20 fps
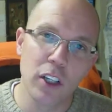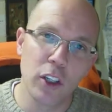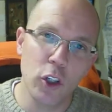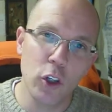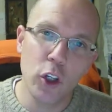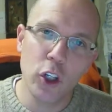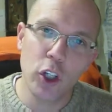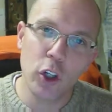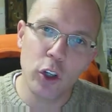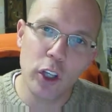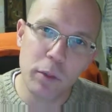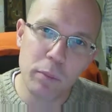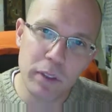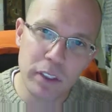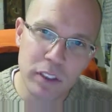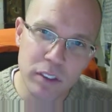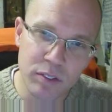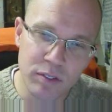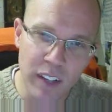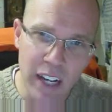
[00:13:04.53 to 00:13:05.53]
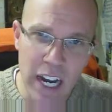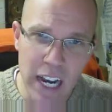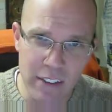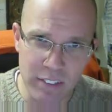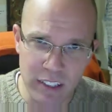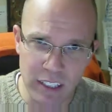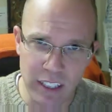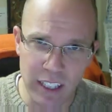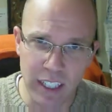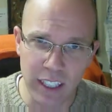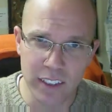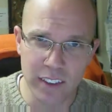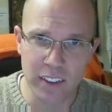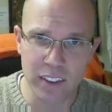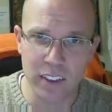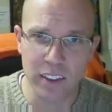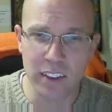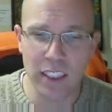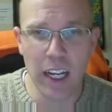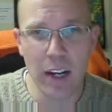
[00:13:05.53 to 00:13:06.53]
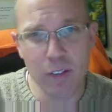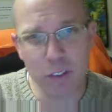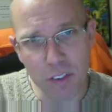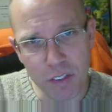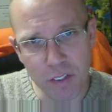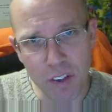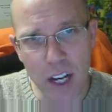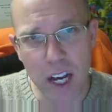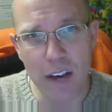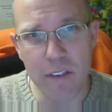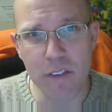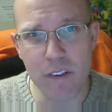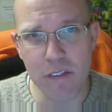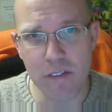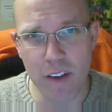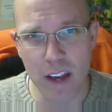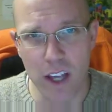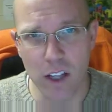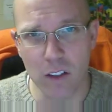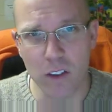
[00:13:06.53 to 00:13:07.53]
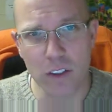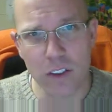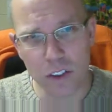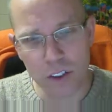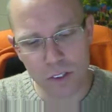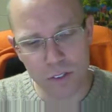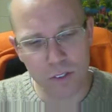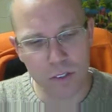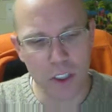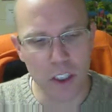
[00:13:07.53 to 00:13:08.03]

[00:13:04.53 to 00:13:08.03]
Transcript: you can only miss 5 classes, and after 5, you fail. It says,